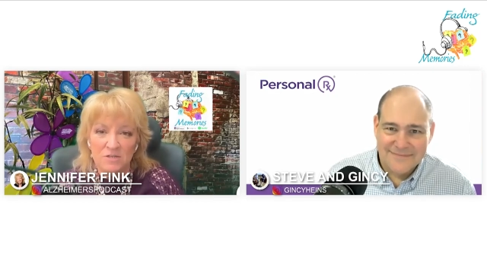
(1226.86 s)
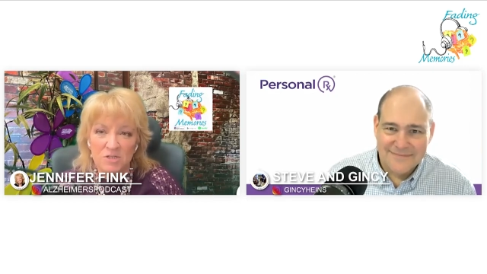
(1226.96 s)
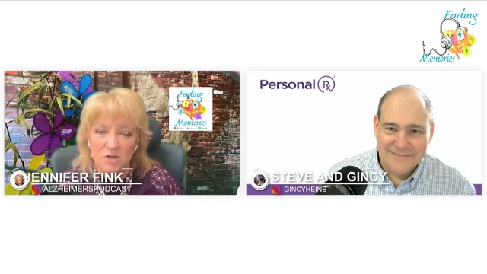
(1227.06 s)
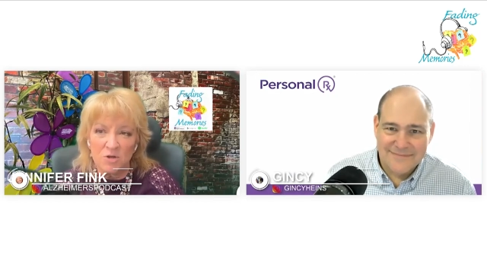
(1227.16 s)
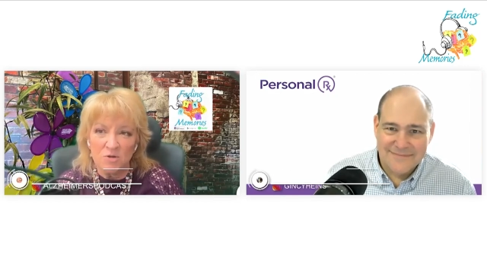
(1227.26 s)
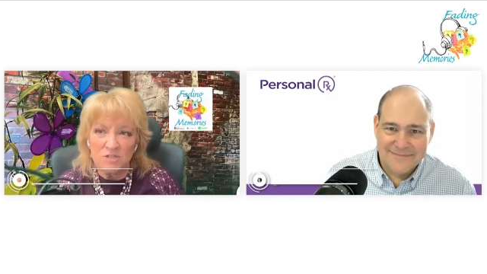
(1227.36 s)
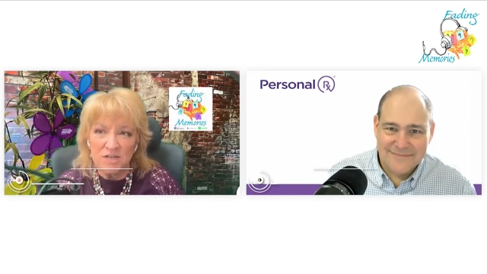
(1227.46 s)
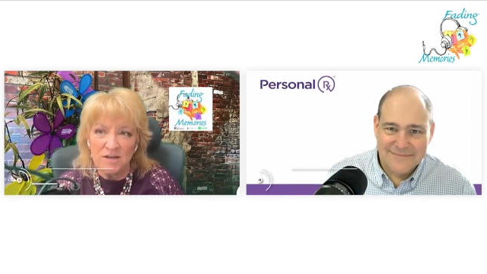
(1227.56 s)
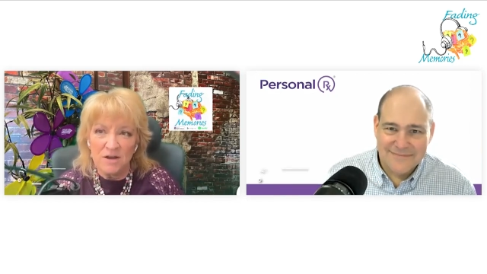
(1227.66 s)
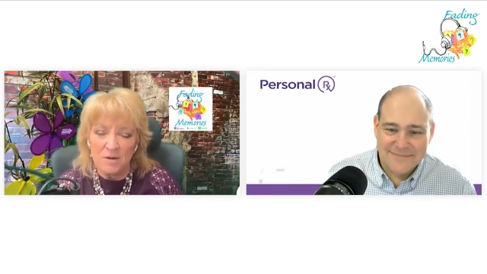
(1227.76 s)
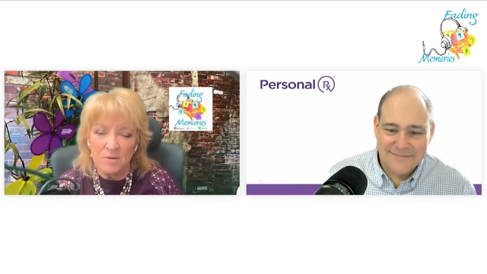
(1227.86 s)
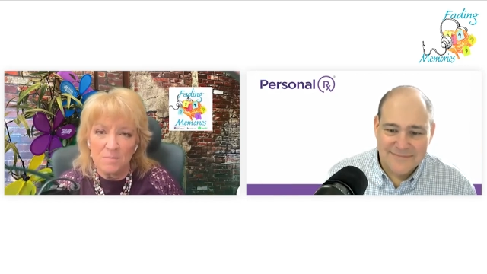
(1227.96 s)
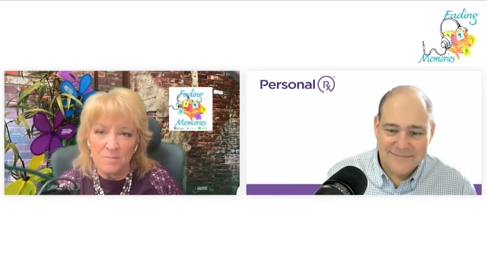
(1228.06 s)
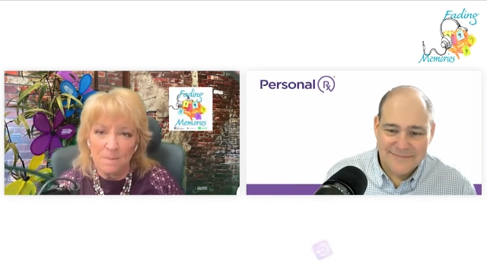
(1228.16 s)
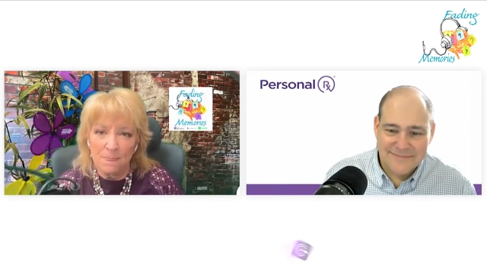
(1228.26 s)
Speaker 1: So you said
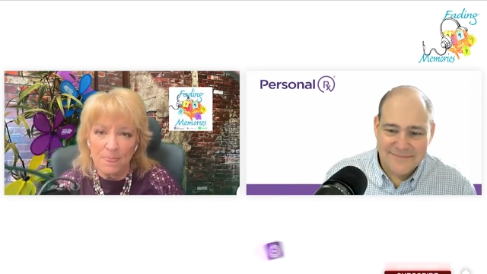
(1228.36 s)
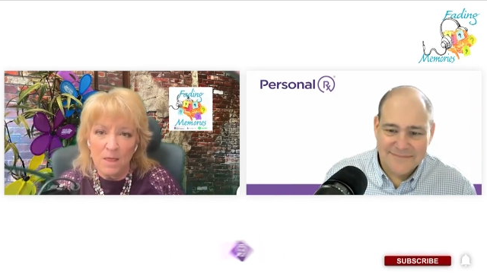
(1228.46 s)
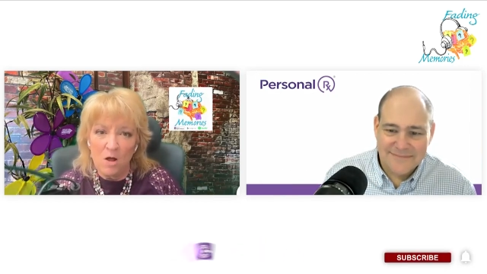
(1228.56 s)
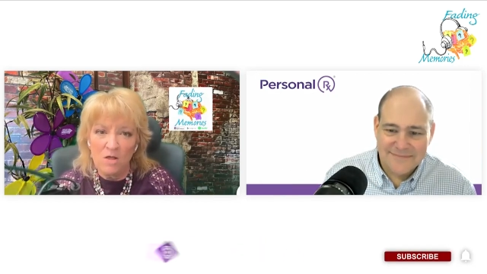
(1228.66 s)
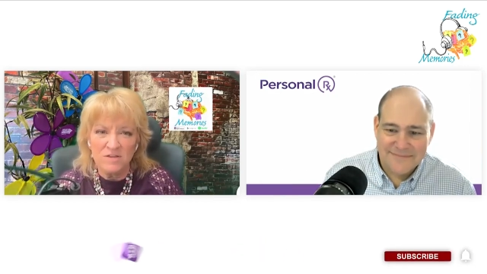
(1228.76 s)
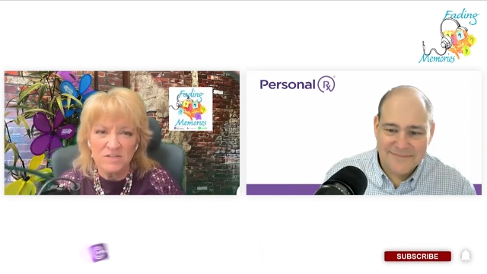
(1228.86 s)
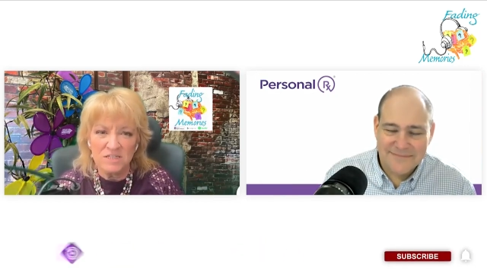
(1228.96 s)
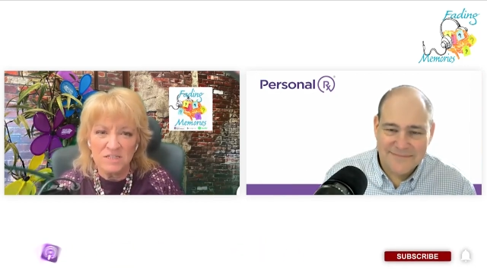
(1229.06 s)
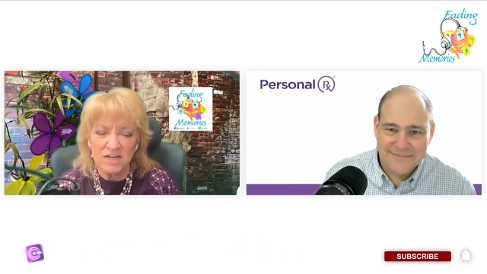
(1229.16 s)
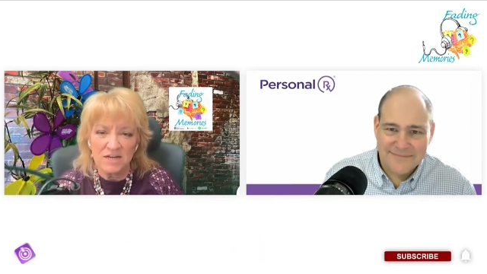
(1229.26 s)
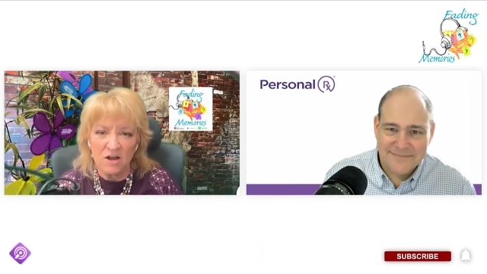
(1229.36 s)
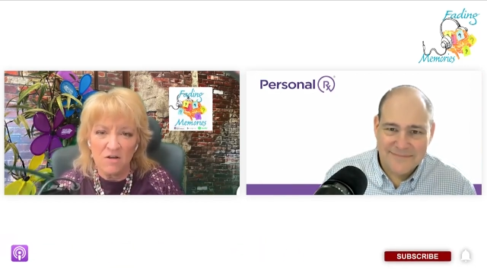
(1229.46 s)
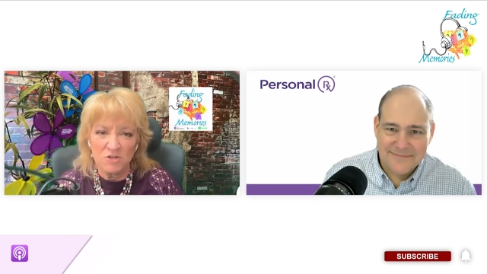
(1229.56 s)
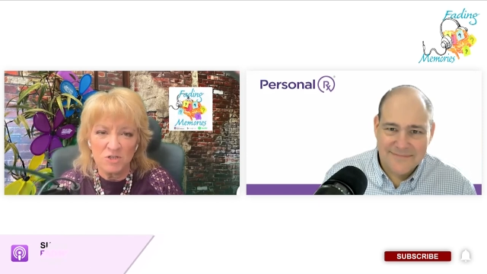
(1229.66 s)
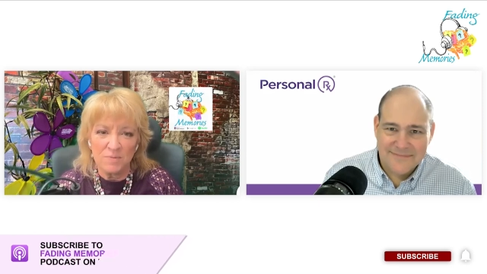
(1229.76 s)
um all this is
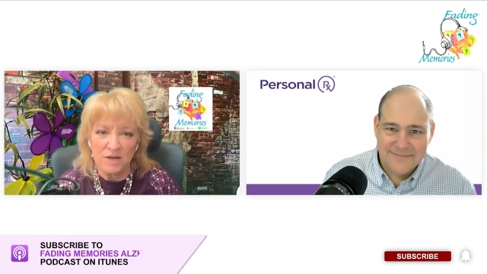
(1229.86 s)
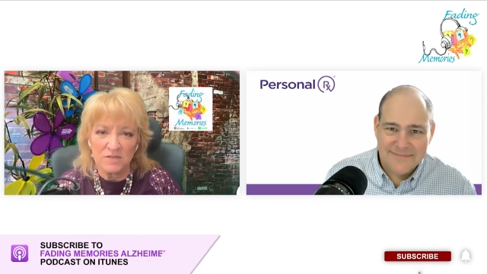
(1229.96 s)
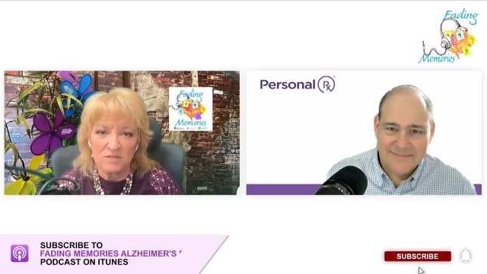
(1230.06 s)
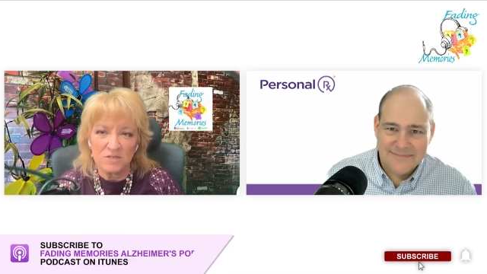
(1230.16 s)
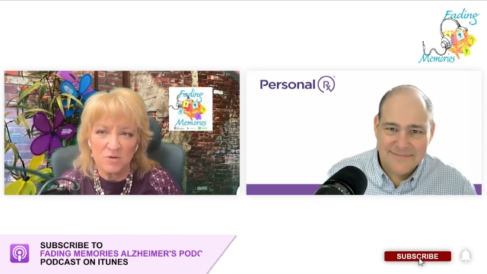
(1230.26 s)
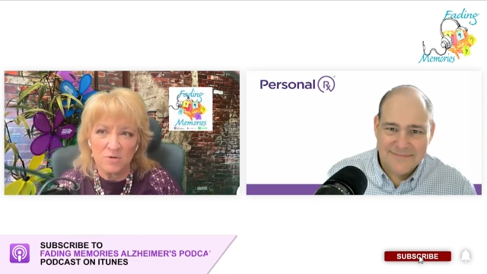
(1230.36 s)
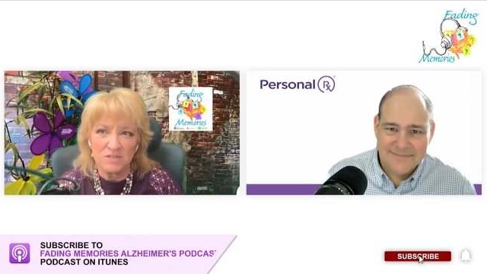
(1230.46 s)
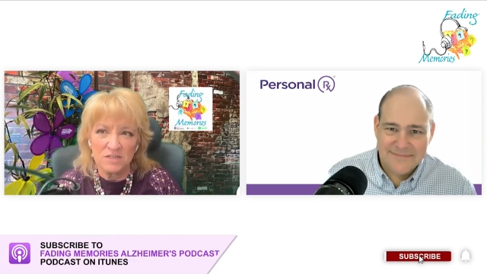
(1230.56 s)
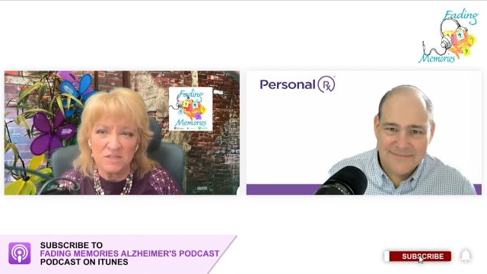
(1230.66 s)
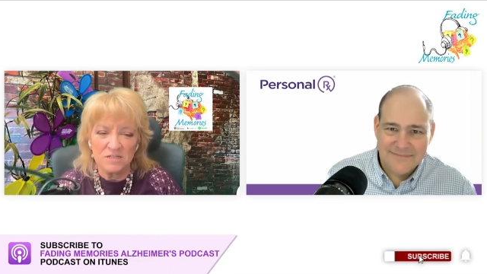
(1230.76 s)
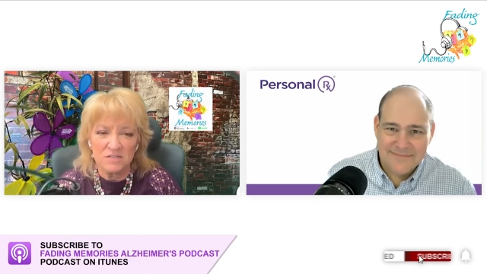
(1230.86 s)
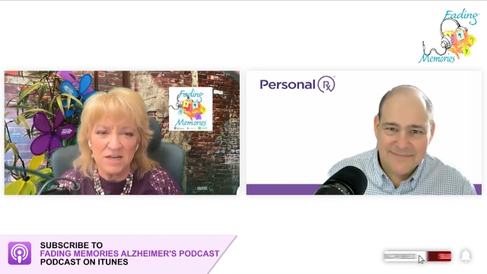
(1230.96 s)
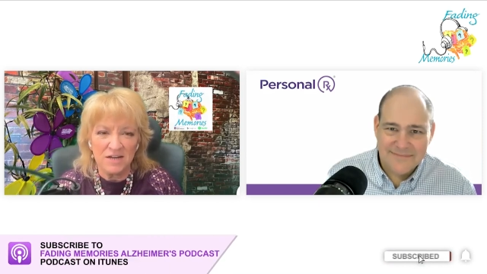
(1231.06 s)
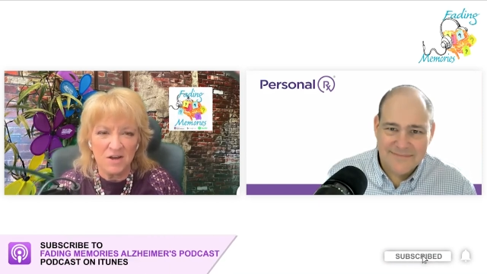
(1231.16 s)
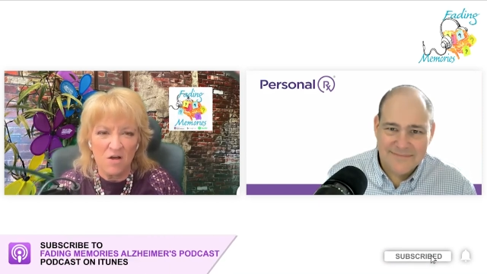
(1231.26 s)
technology based. So is this
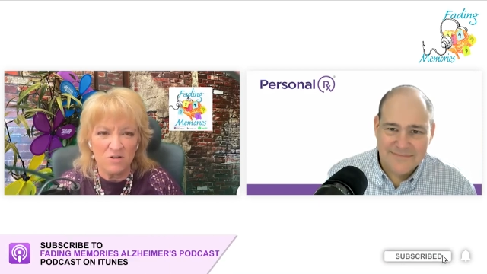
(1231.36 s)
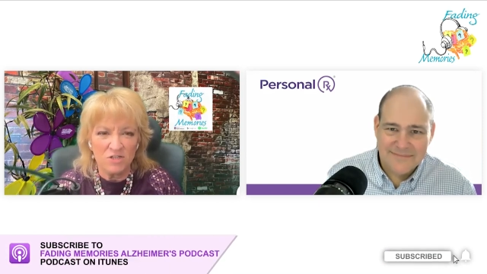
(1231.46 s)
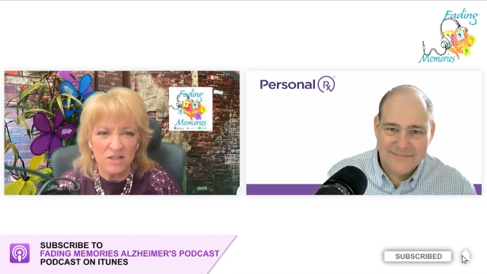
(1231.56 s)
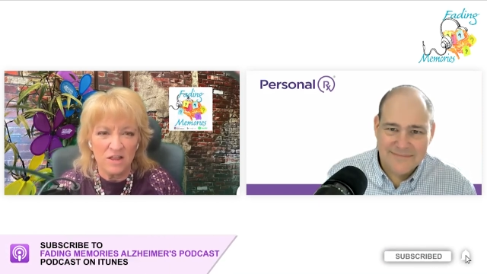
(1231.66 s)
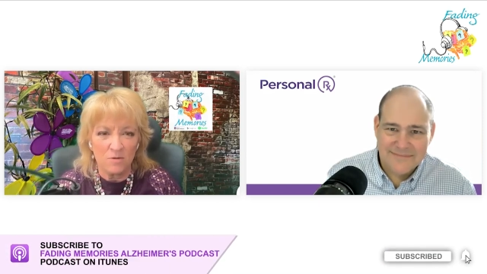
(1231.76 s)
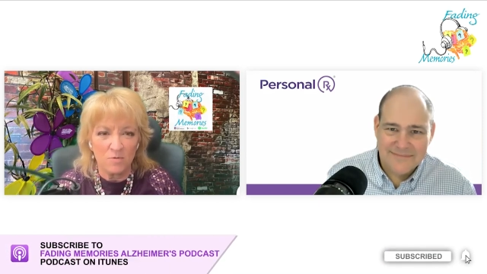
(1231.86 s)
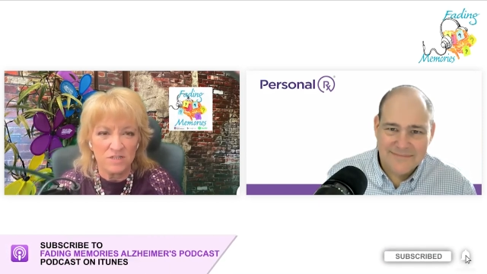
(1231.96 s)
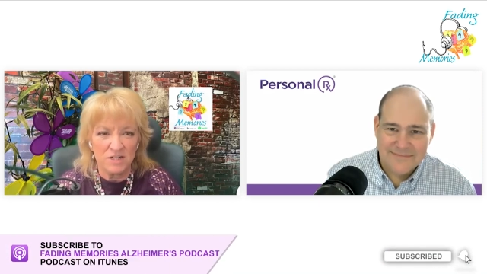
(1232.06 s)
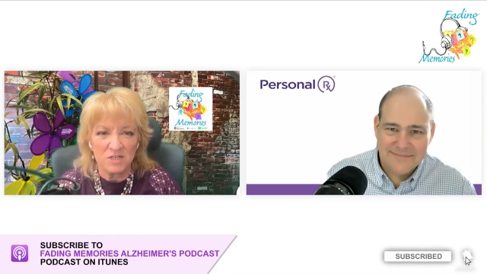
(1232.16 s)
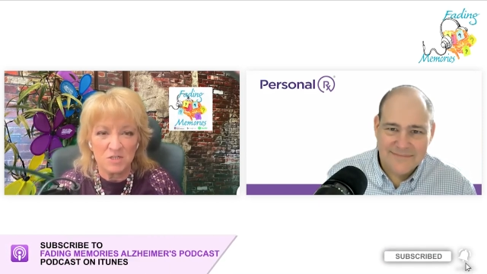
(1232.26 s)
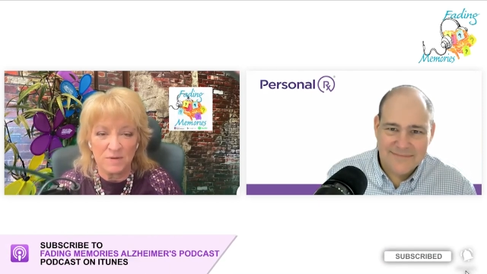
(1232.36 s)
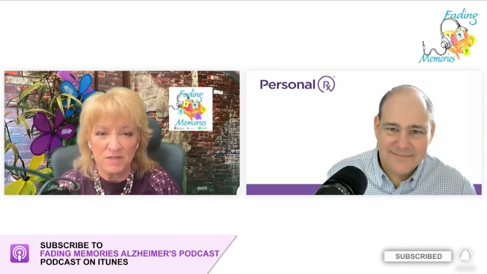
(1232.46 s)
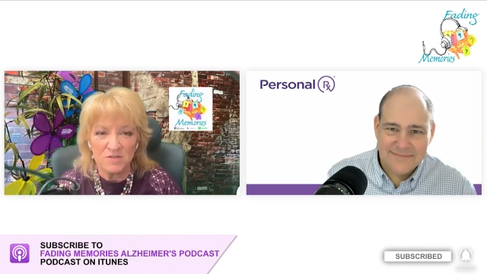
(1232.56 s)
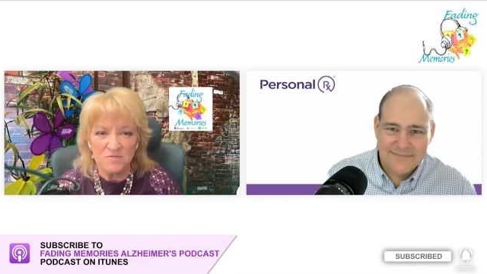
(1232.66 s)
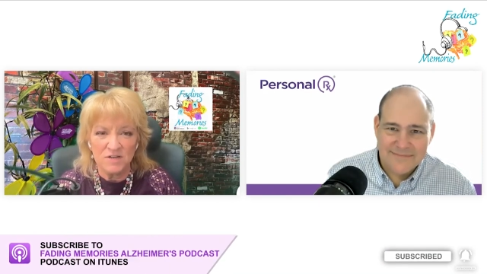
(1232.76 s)
technology like was it
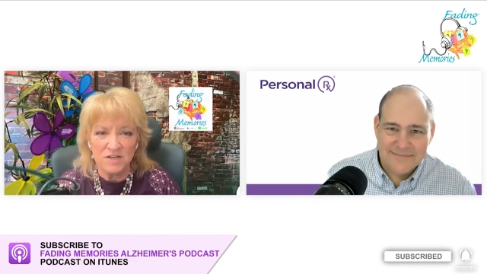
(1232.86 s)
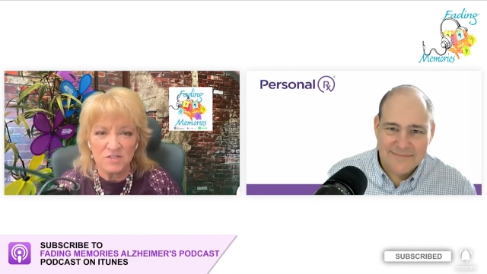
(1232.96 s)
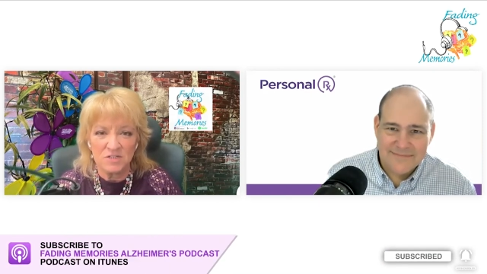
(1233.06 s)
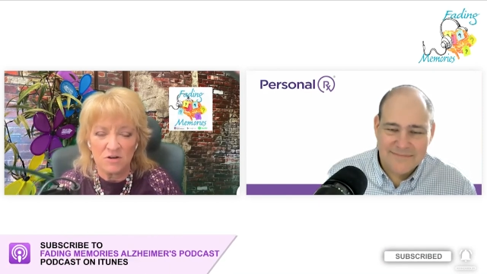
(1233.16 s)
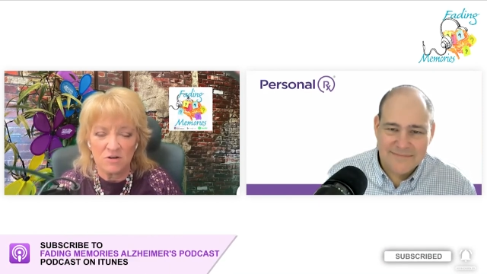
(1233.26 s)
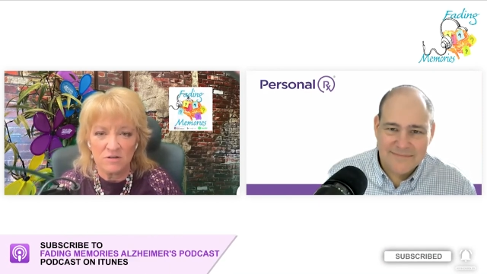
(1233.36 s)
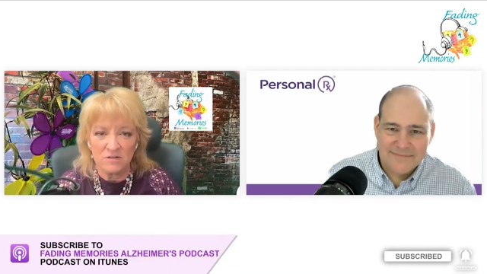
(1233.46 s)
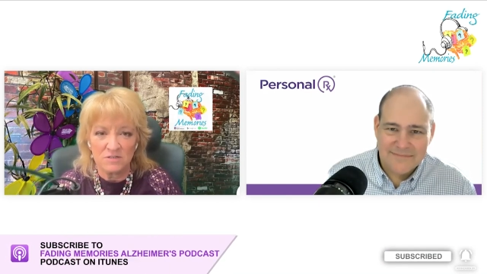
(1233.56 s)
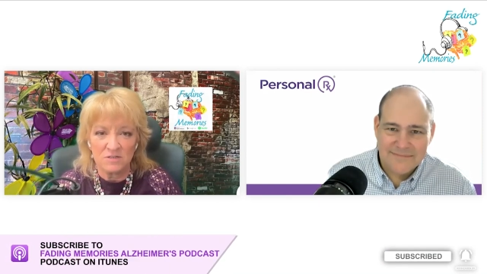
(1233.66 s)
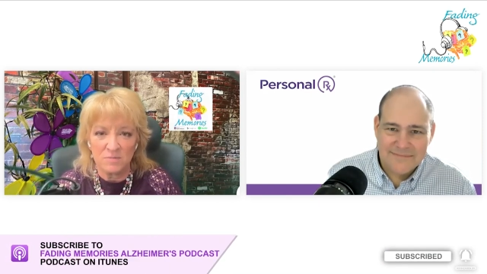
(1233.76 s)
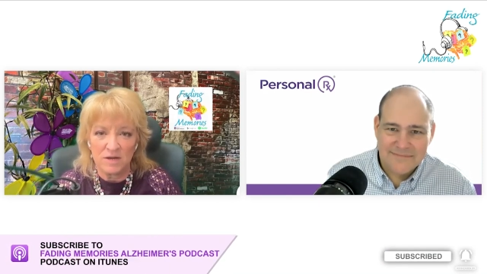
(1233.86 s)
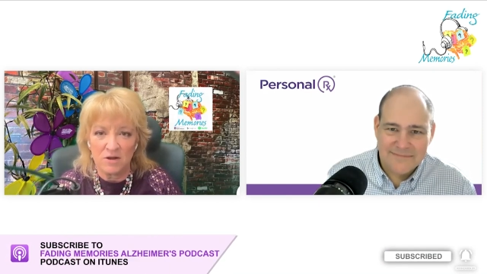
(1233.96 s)
expensive to get started? This is my